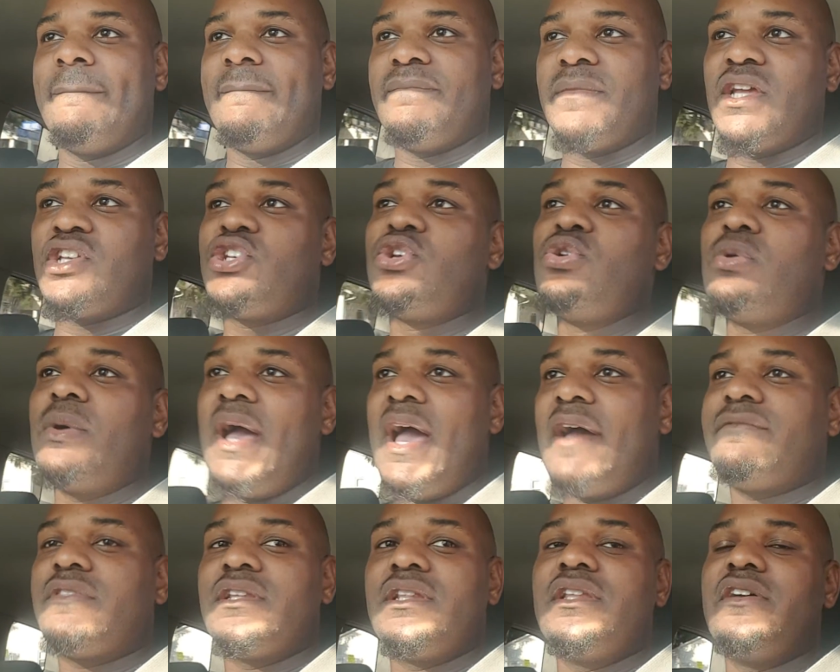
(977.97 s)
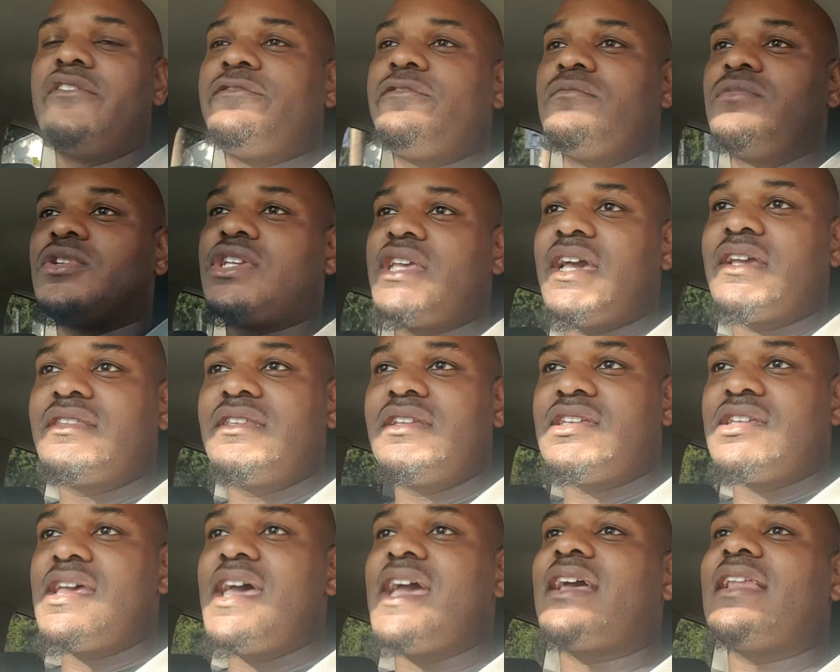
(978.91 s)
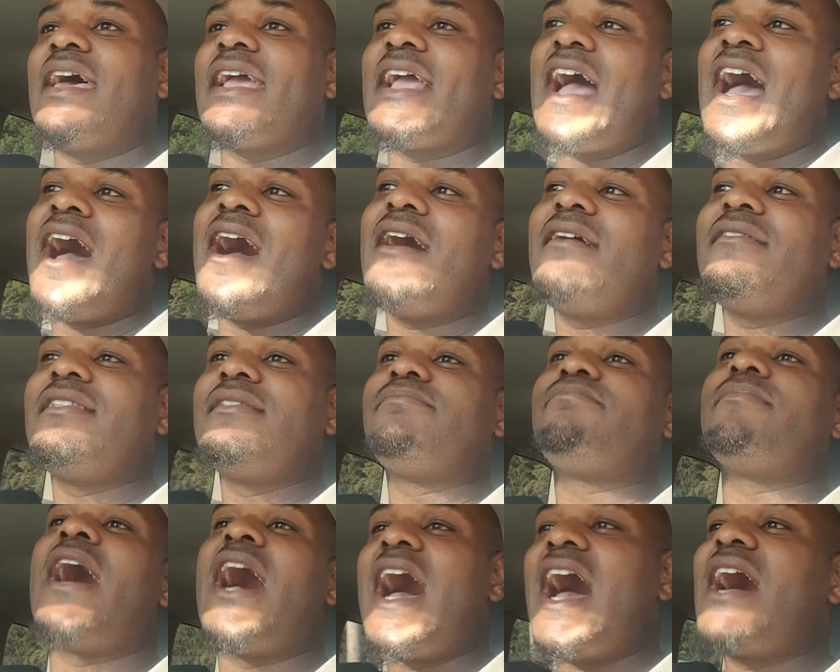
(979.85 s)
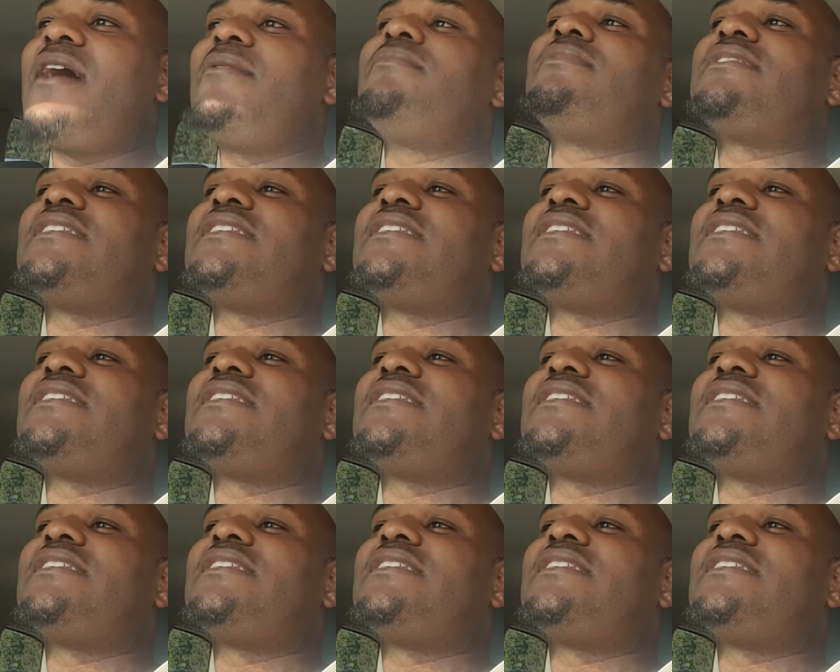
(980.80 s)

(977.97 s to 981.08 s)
that you don't have to live from check to check. Like I'm